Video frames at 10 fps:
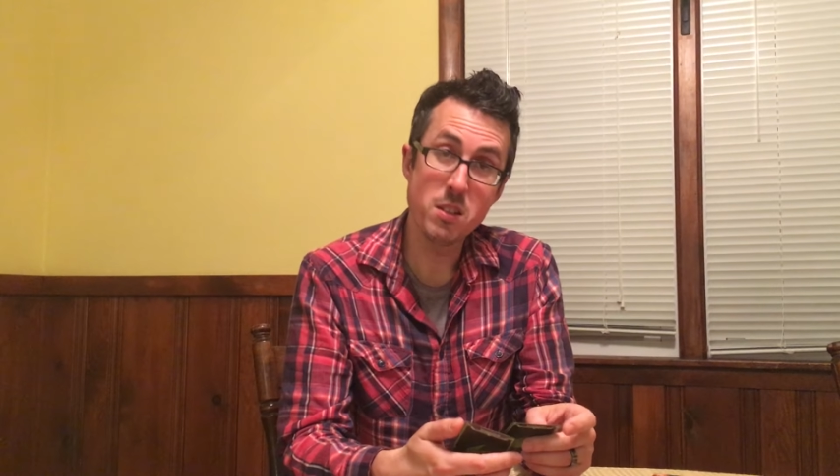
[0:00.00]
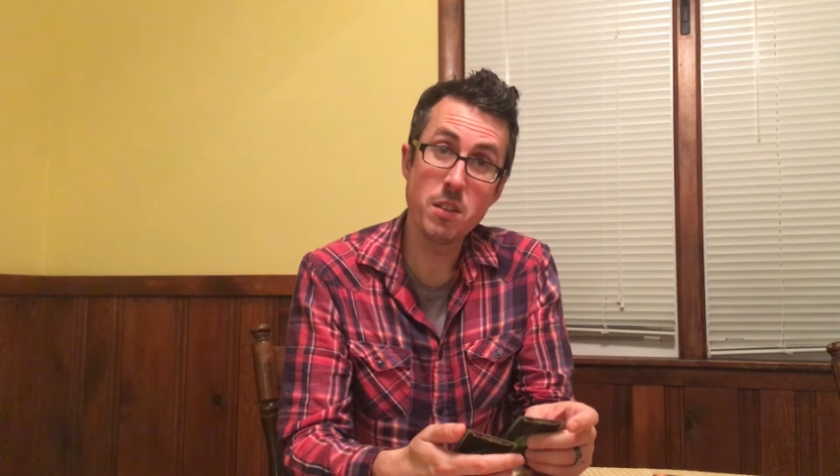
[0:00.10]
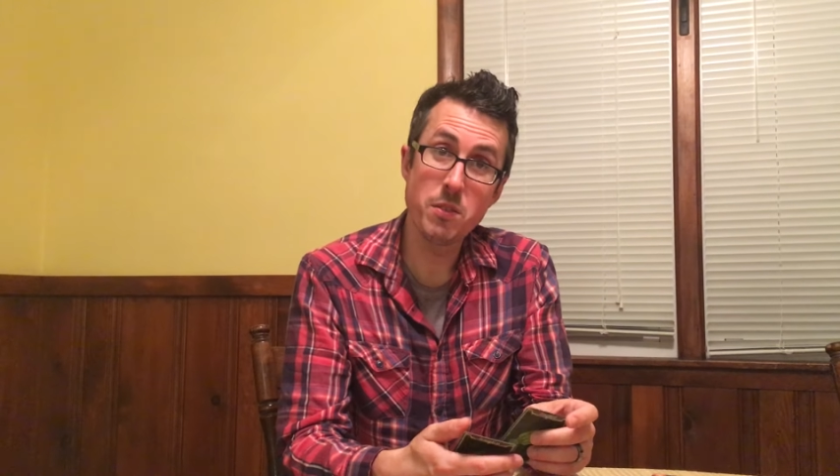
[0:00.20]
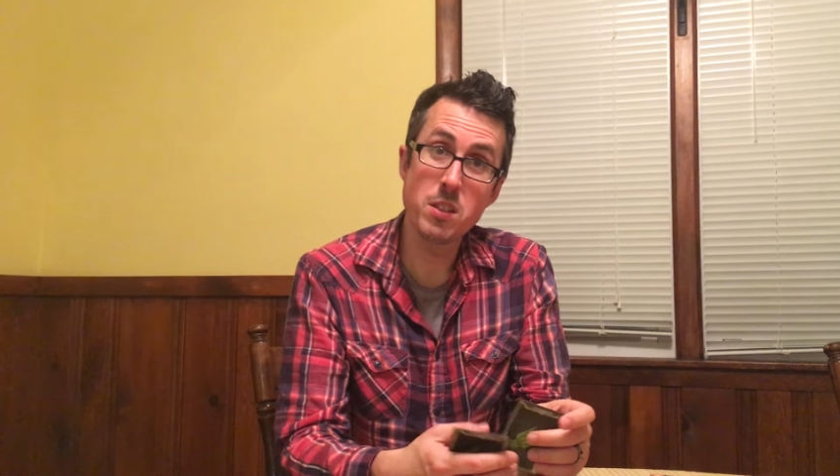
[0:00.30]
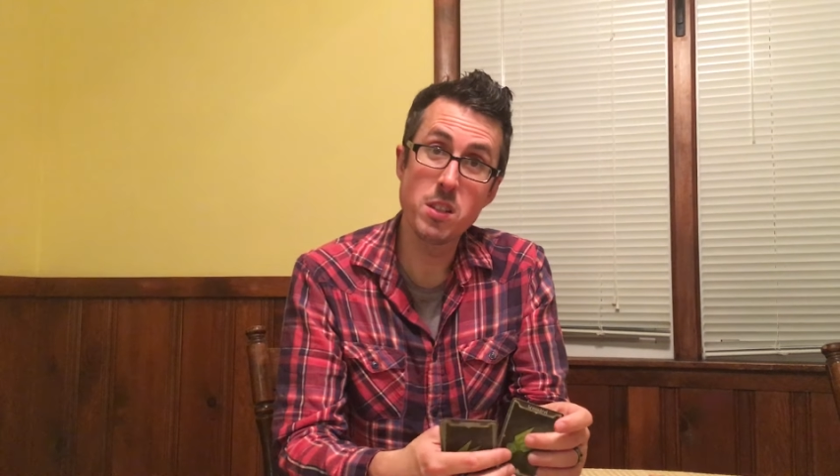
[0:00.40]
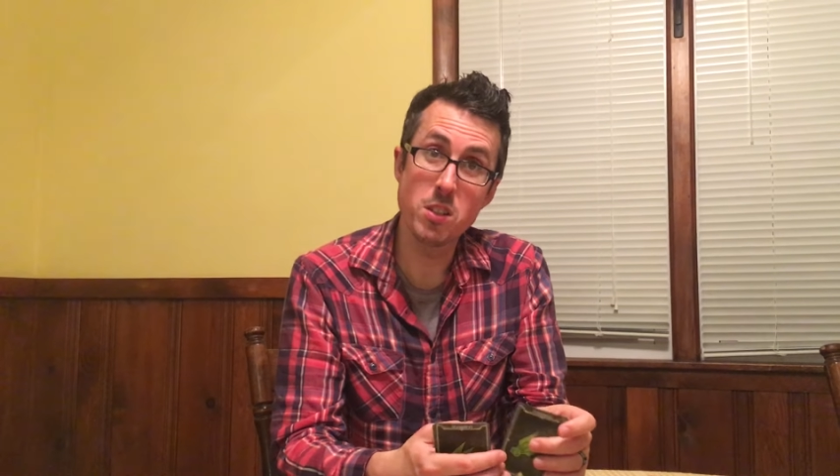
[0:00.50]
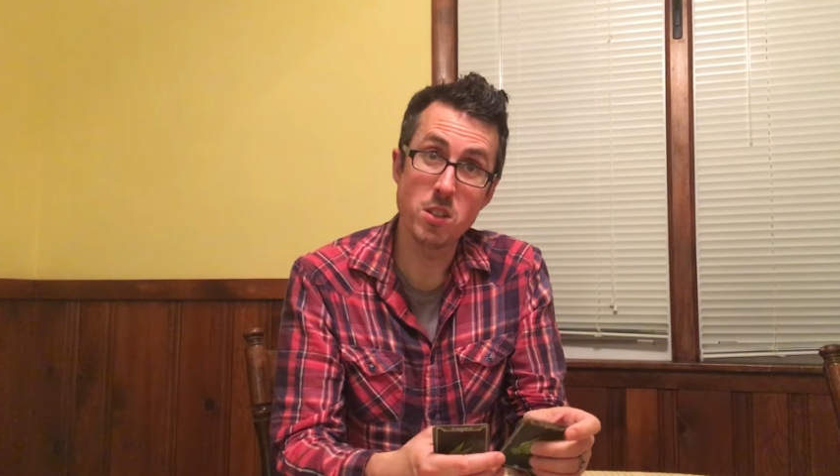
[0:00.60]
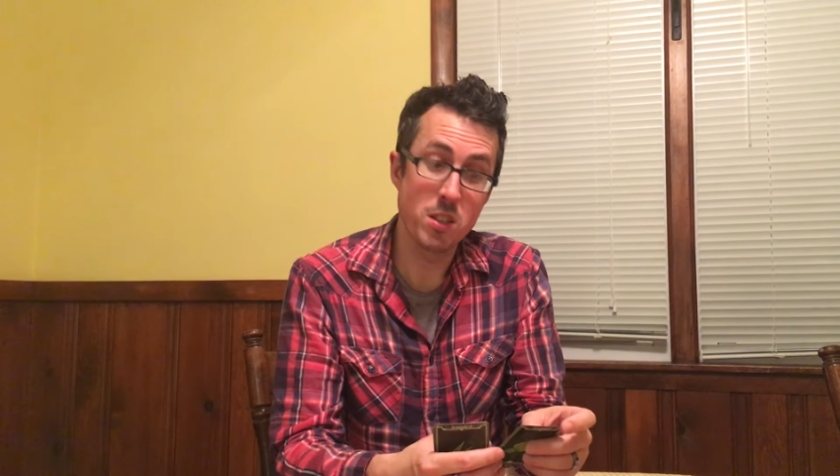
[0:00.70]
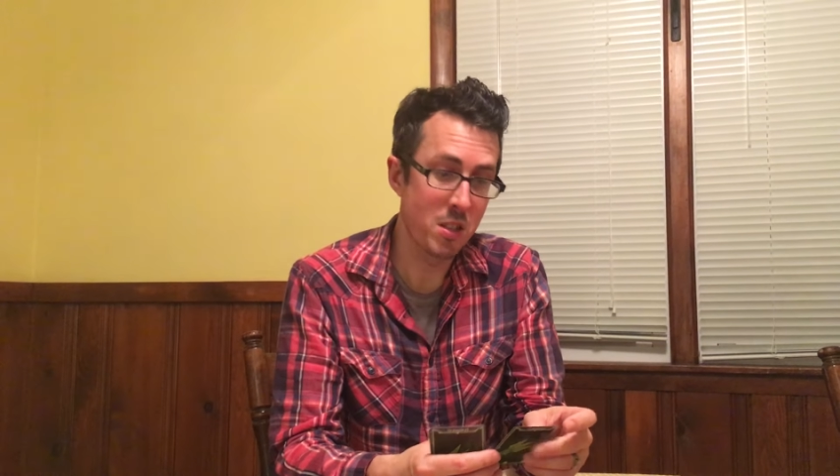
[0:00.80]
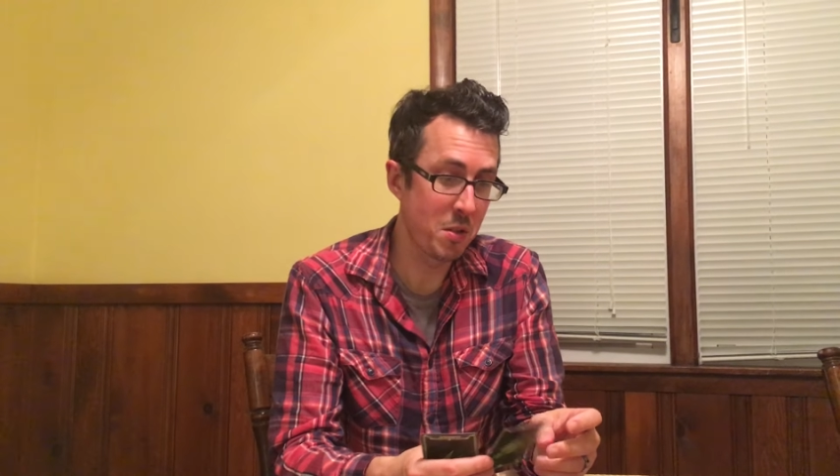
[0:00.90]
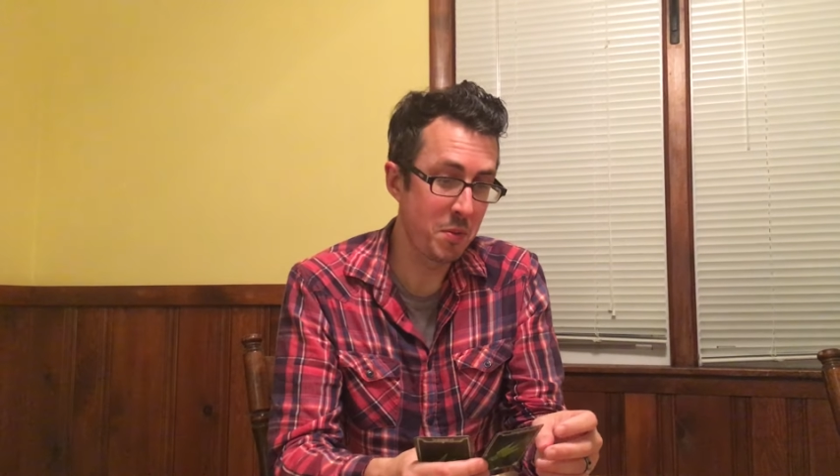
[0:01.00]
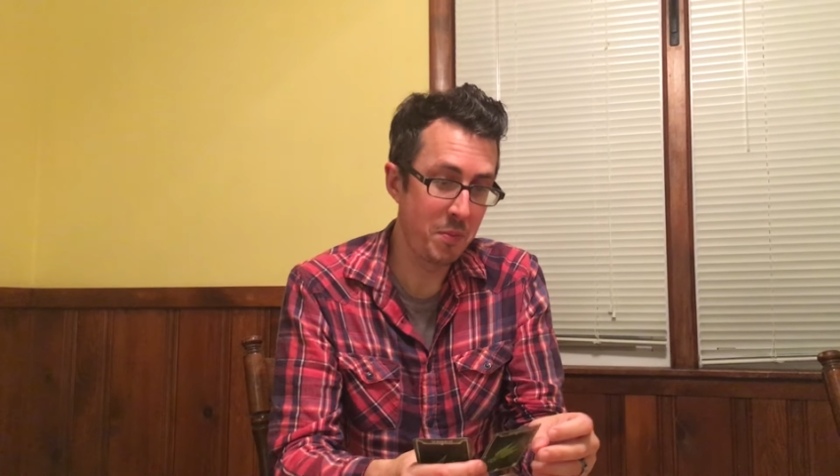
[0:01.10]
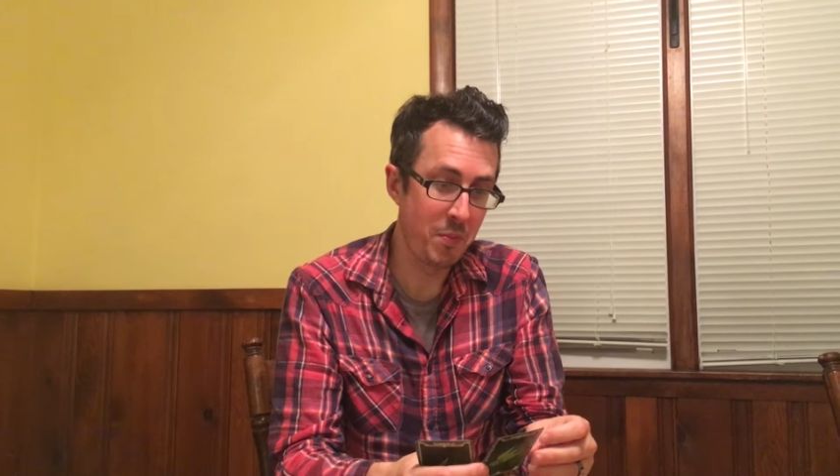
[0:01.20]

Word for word: tough decisions.